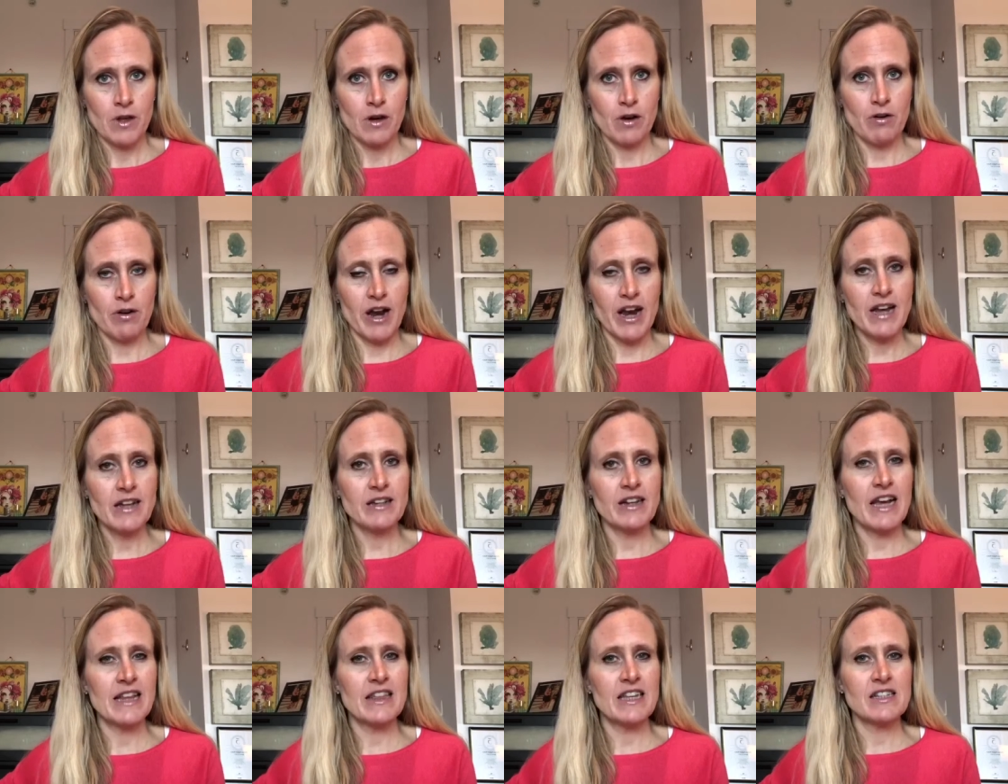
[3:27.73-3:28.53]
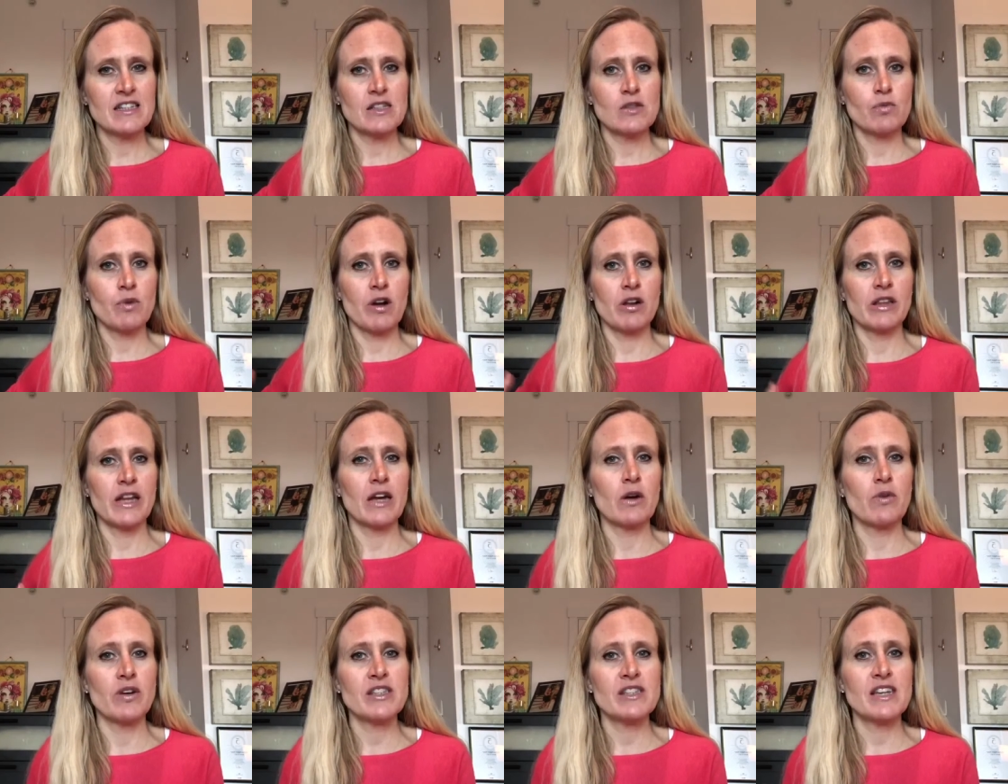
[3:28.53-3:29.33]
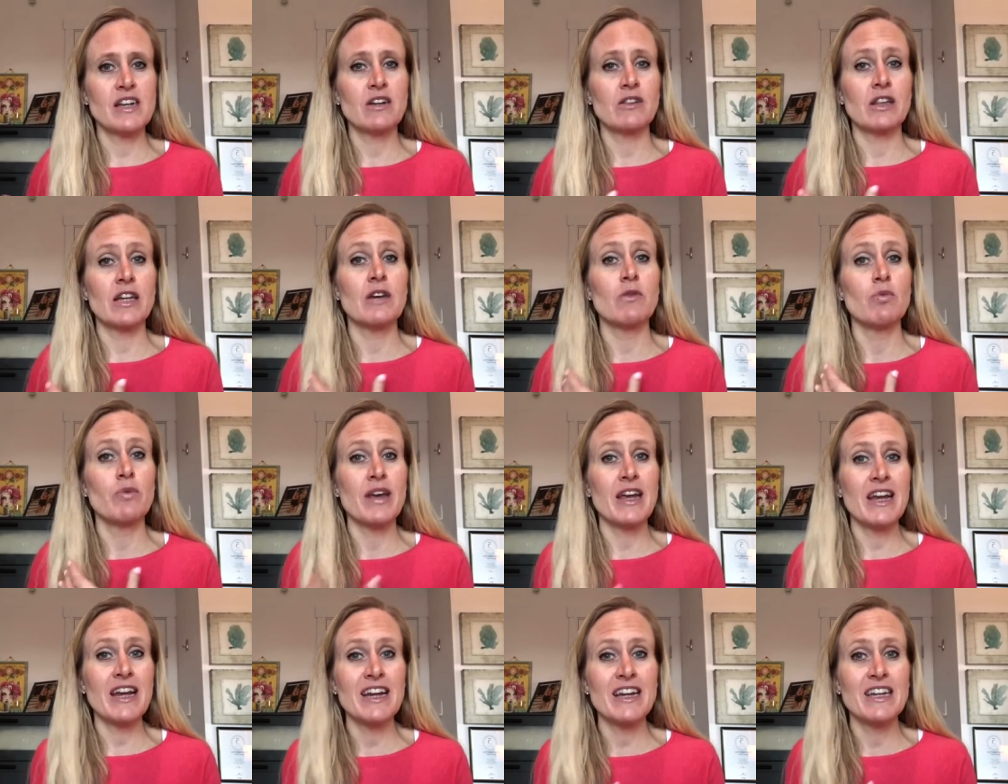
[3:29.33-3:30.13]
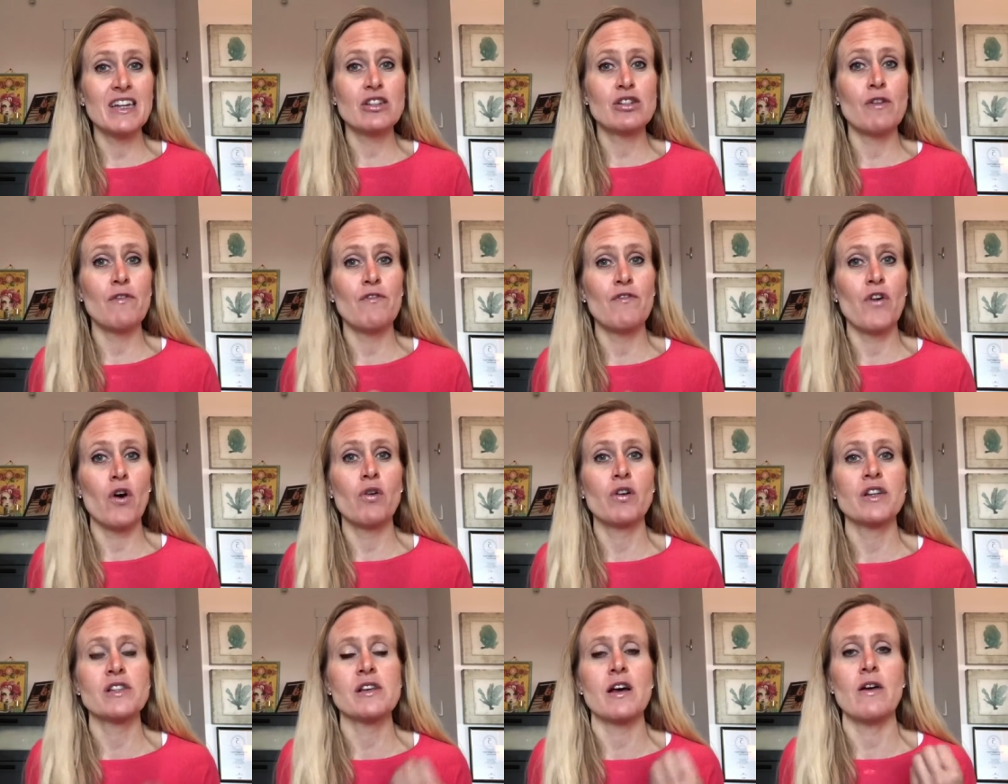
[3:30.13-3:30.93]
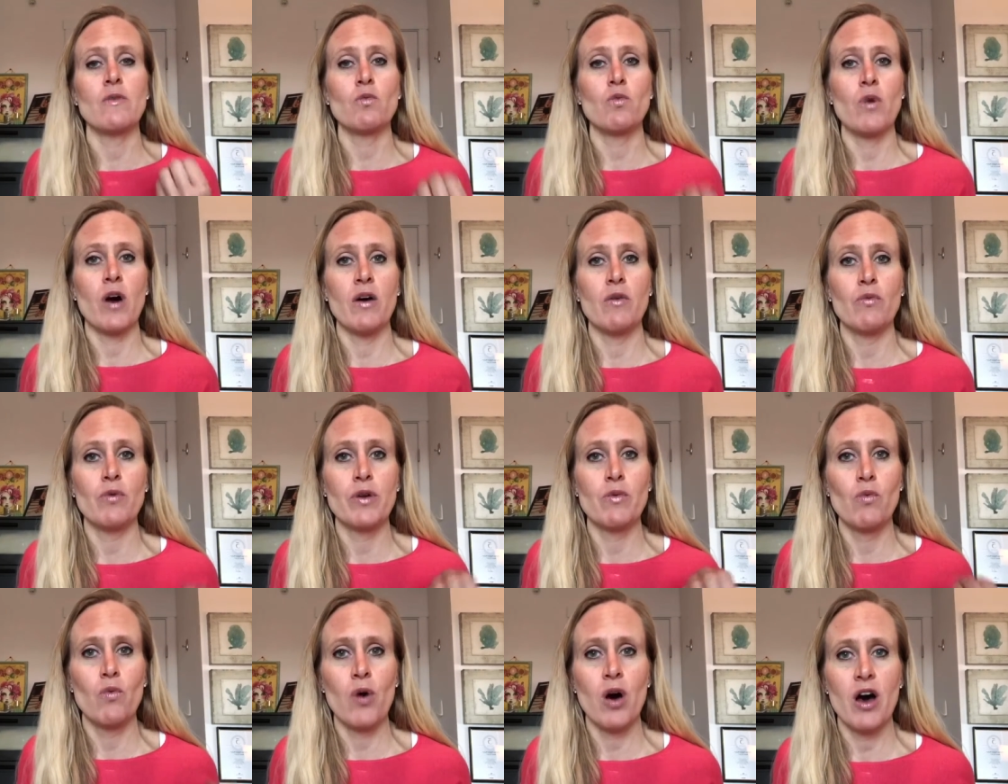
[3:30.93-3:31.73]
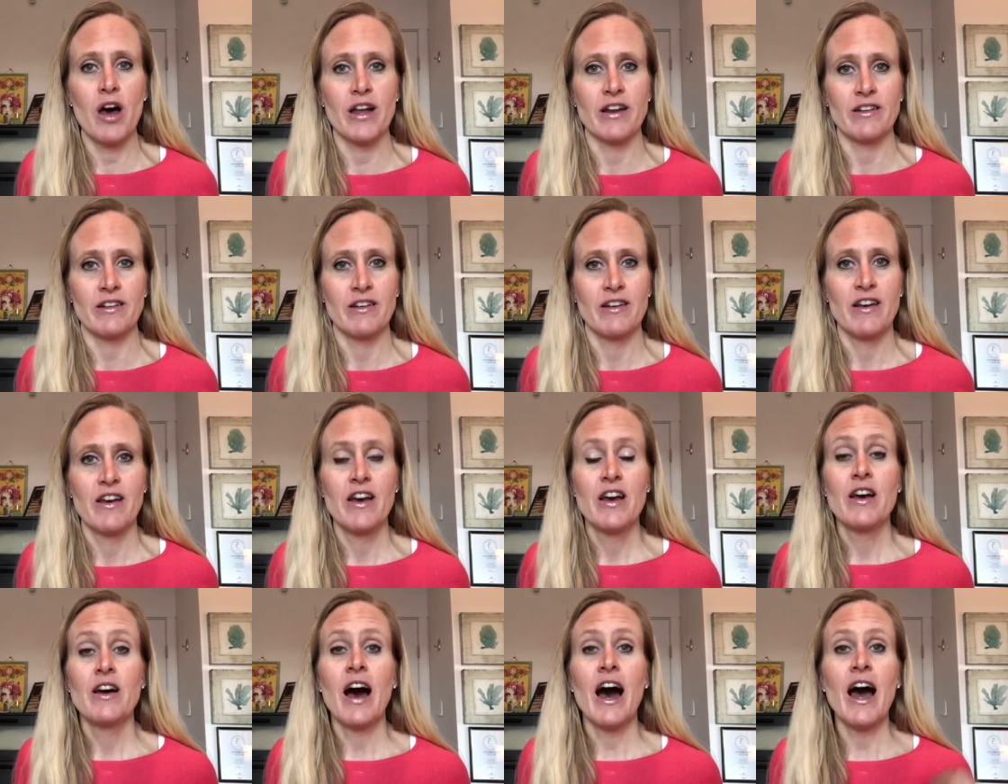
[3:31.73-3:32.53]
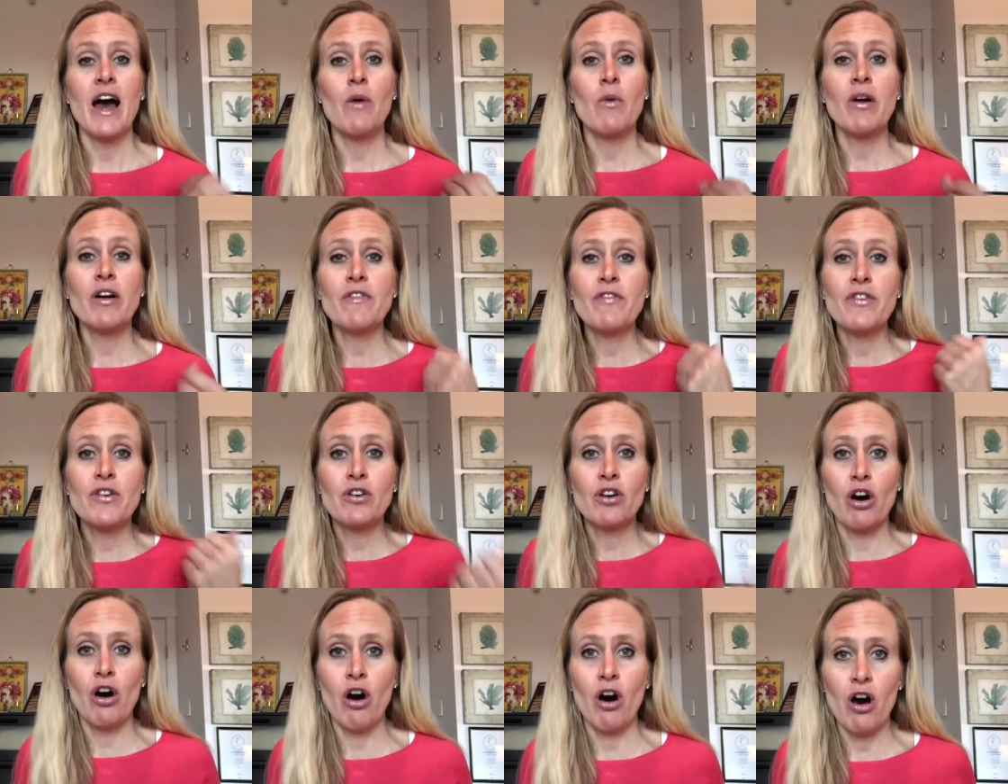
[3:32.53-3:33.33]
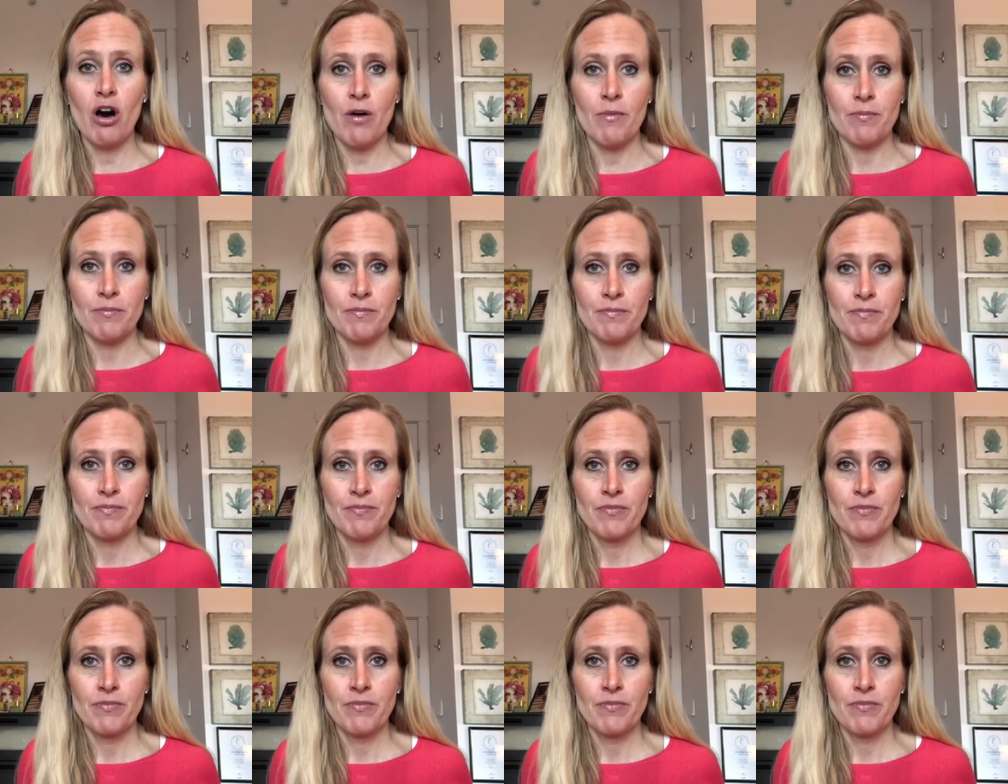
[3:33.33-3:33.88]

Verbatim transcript: All right? And this is where linguistically we need to focus on what we want. I want to feel calm.